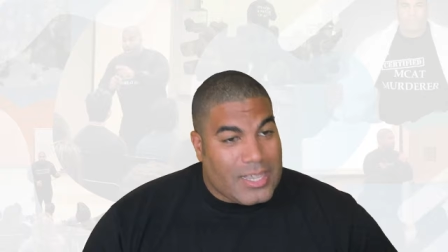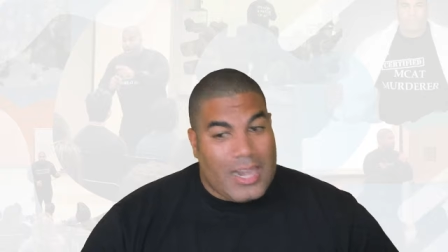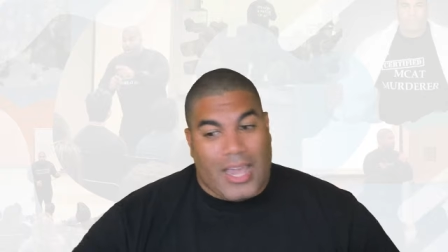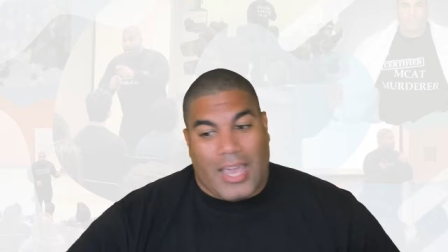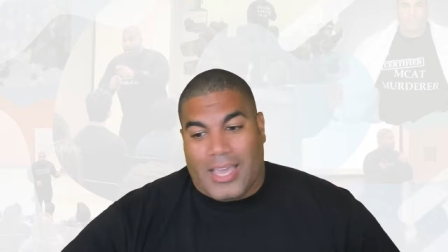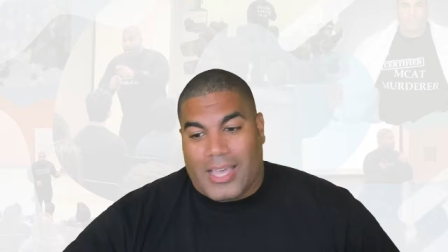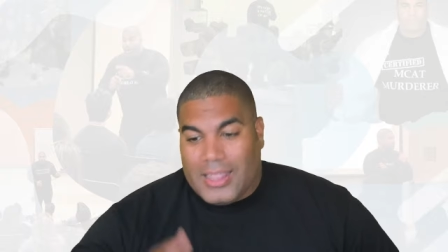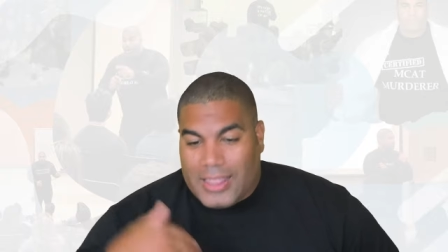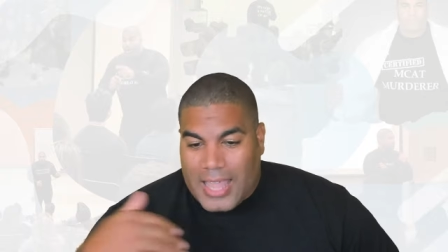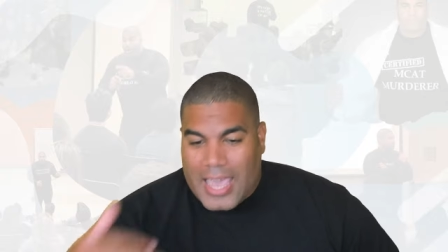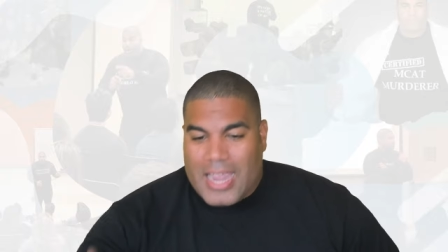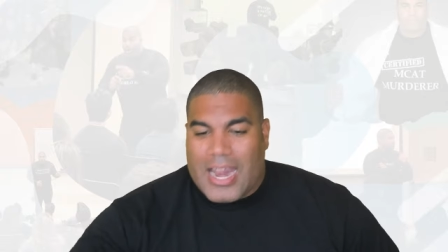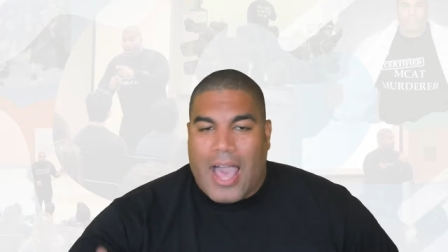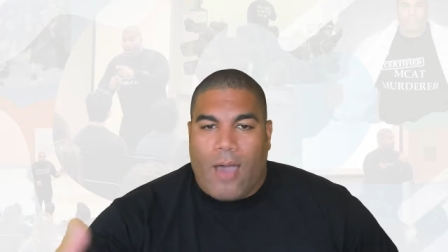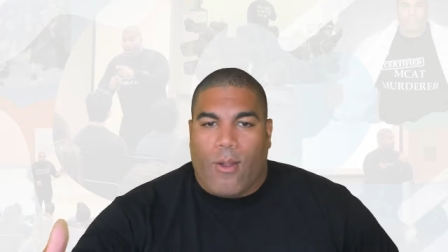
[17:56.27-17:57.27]
And I
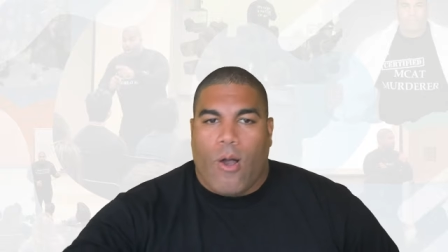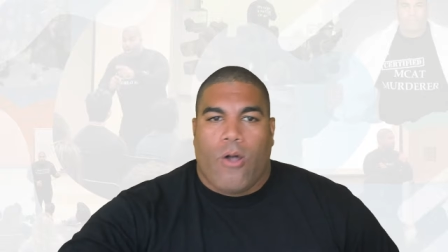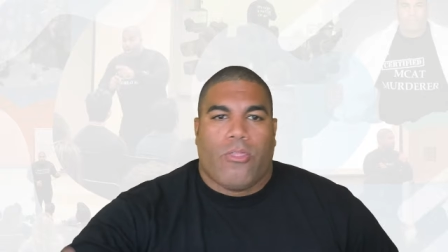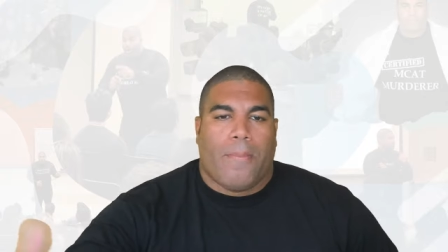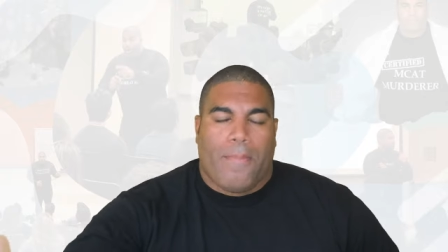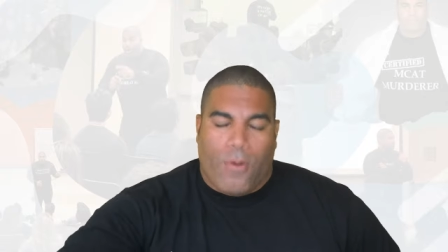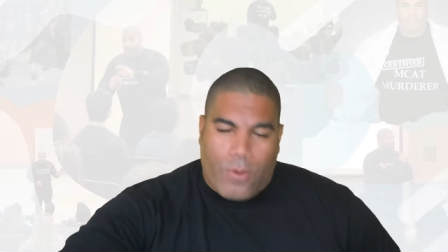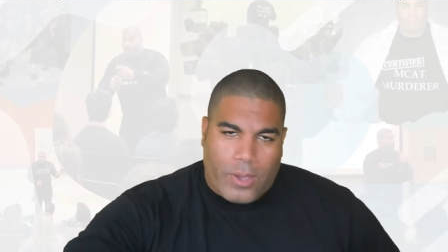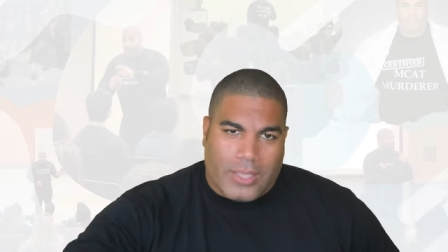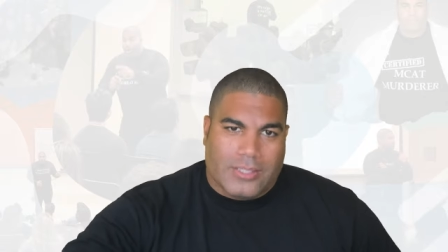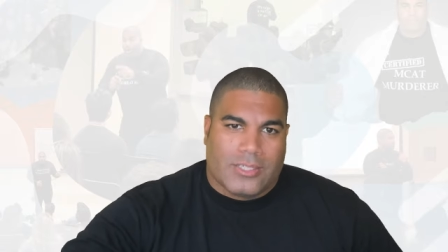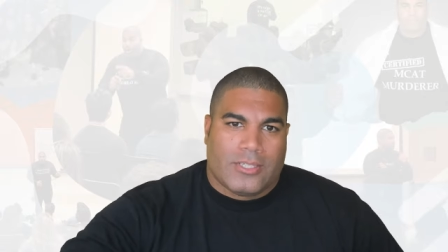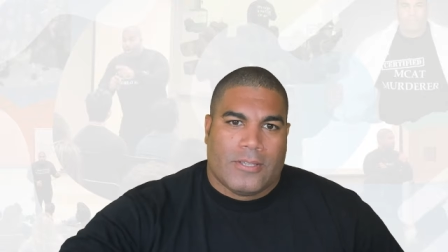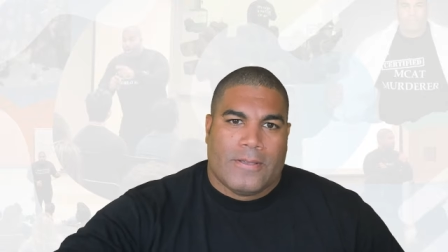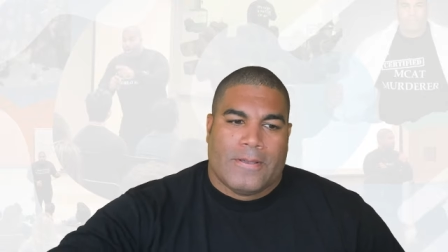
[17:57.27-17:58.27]
laid out all the
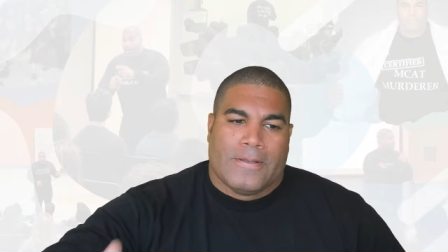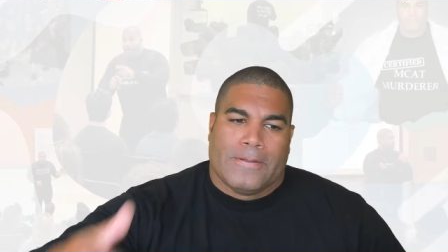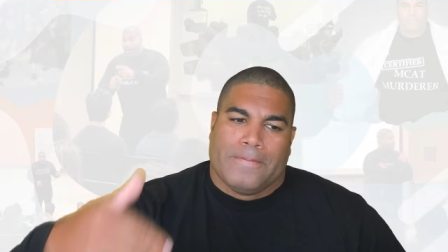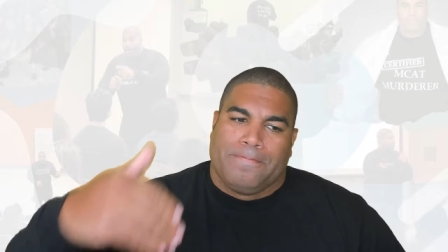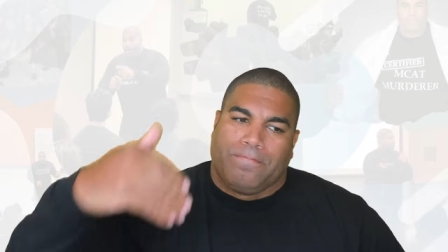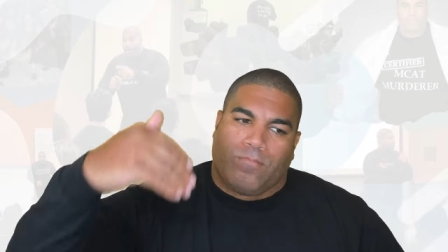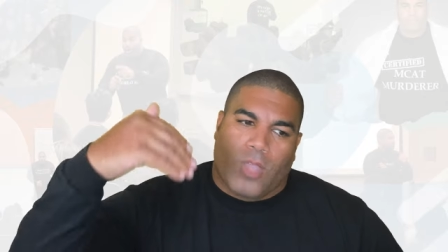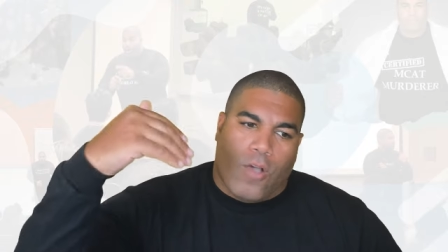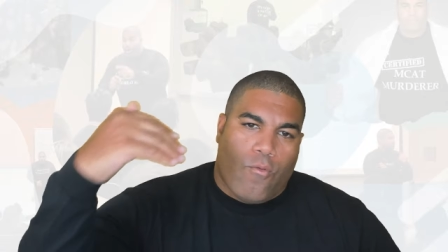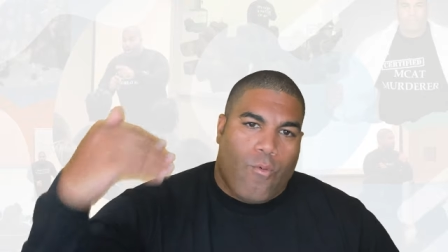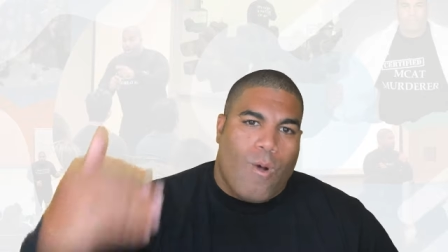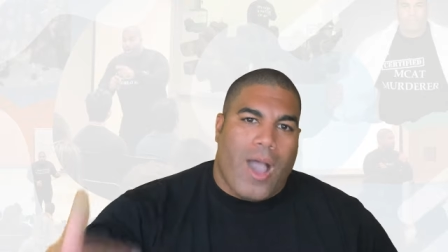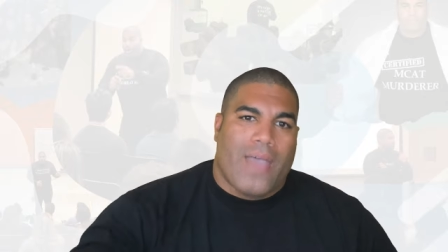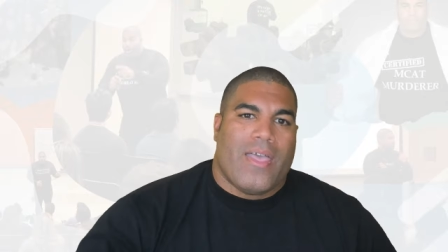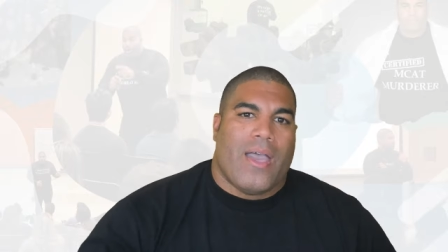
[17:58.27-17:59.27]
points of
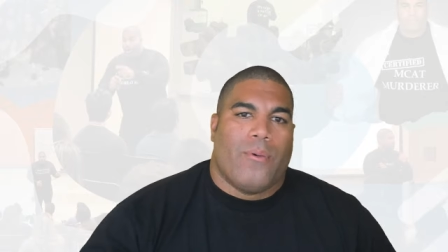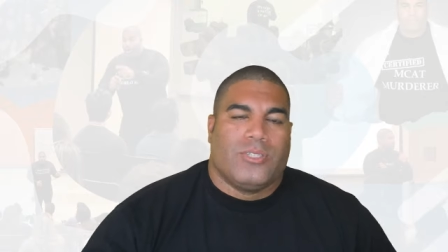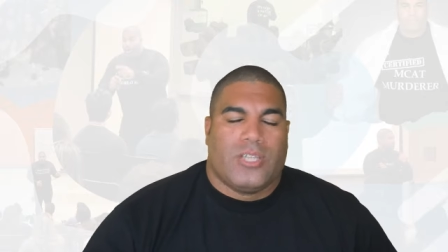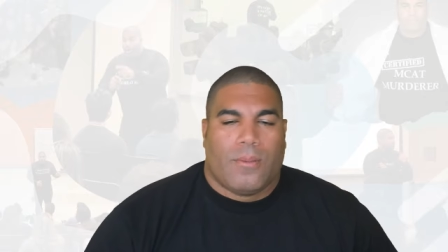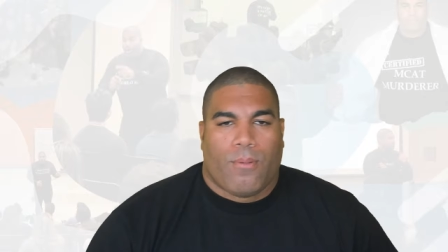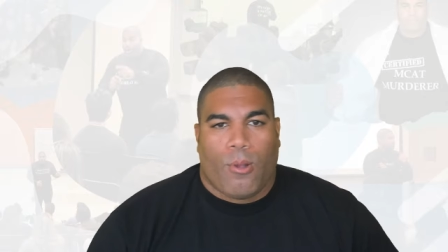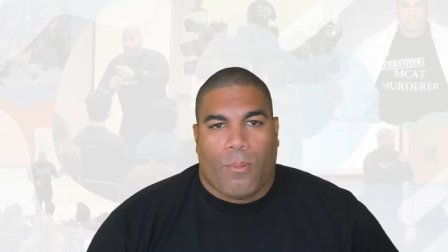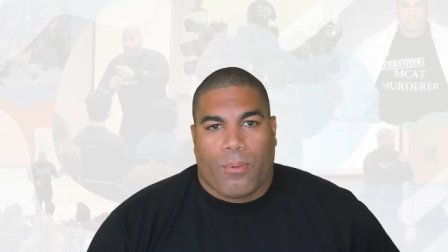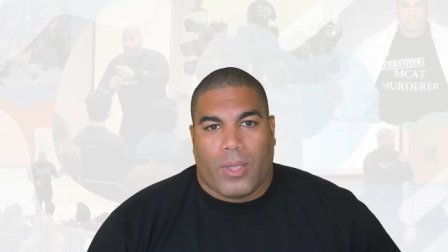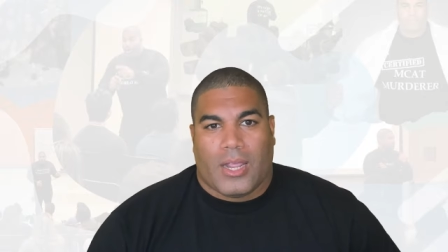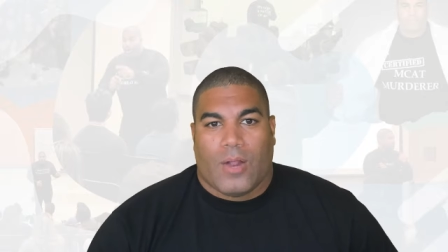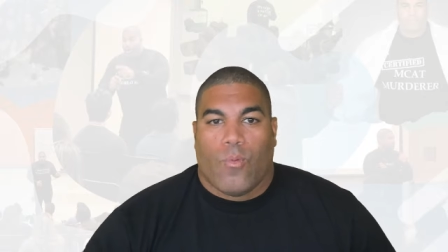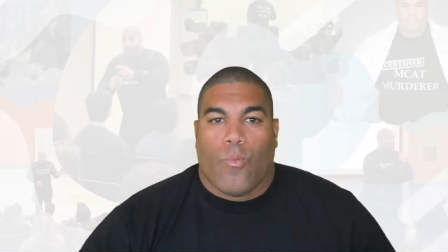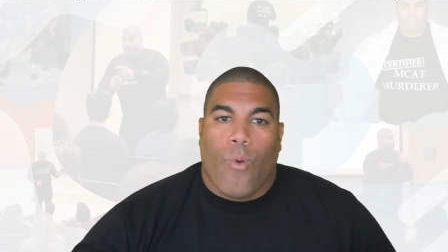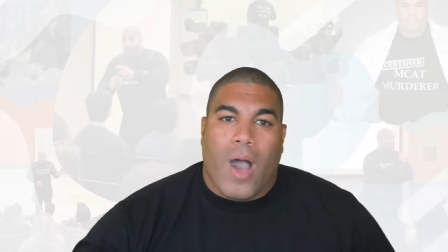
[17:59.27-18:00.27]
why that was inappropriate
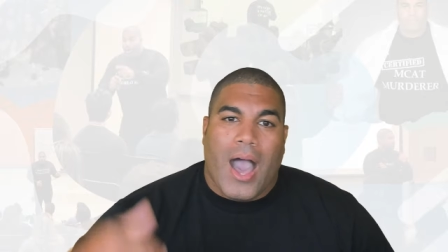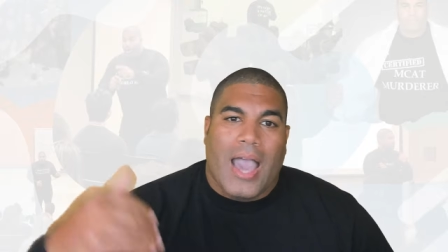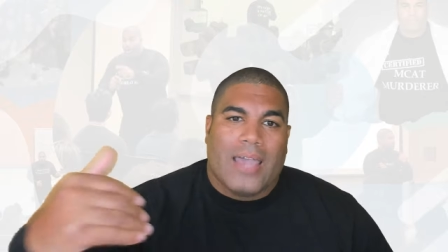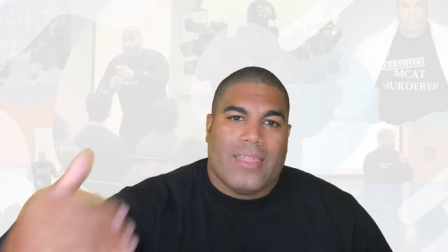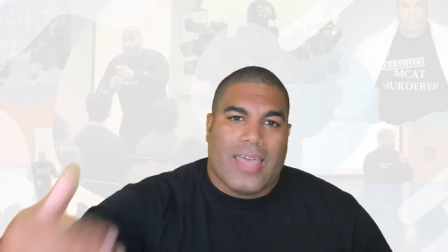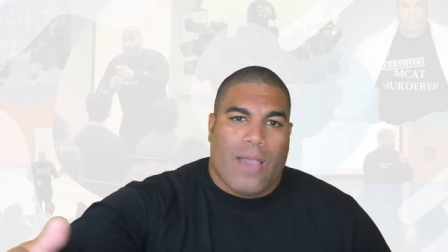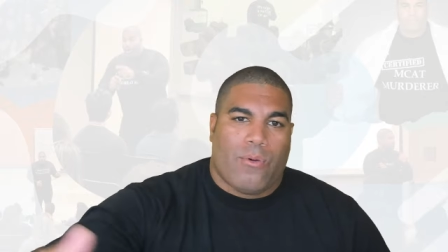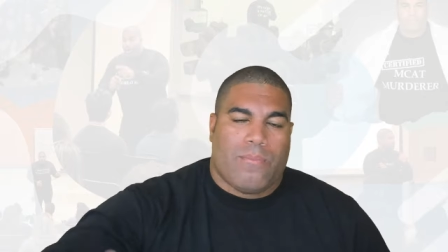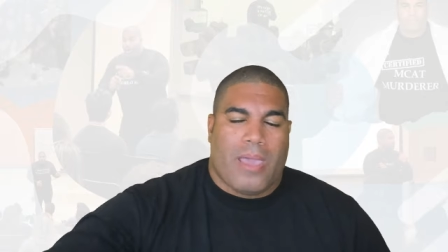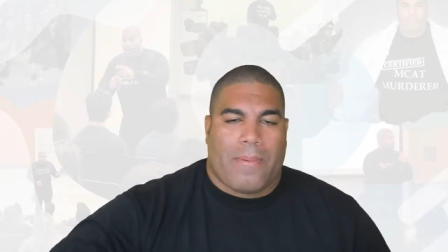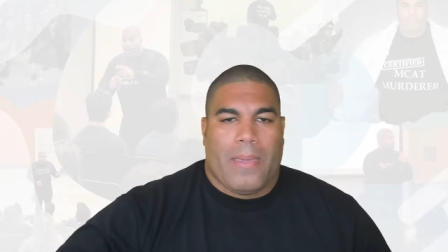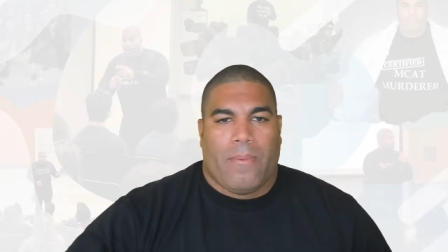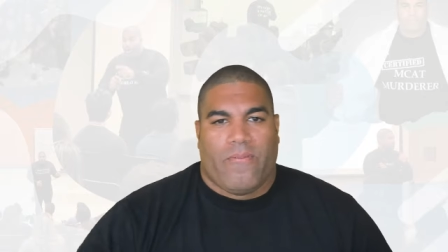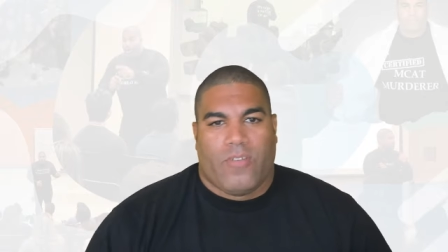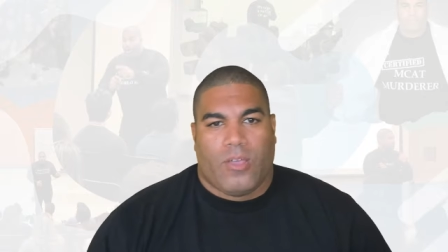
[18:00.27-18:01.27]
and why that would make people